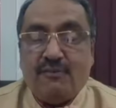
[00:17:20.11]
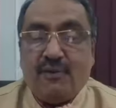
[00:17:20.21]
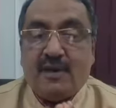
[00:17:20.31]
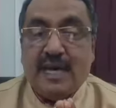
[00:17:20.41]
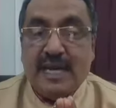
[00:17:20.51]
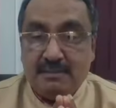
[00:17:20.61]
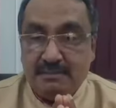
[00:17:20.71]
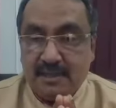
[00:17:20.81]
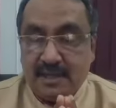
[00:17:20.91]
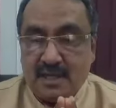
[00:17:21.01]
for
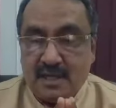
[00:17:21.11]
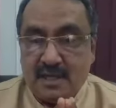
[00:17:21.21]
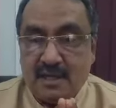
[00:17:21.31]
leap year.